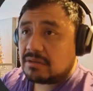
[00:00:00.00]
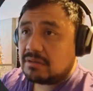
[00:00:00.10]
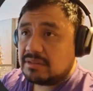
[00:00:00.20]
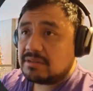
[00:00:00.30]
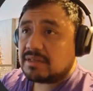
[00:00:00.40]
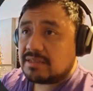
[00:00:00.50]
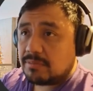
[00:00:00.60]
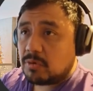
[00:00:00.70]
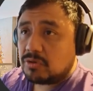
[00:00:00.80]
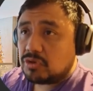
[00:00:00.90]
In this case, I'm
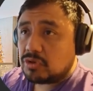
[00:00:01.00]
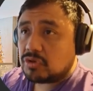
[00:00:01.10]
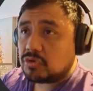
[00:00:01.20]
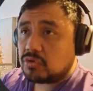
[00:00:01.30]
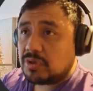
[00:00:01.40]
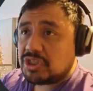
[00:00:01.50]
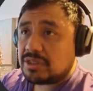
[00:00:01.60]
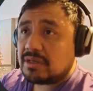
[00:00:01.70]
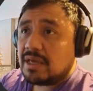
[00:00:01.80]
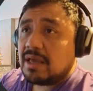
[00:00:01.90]
going just to switch it.
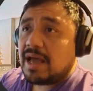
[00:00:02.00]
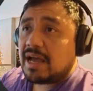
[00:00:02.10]
Actually,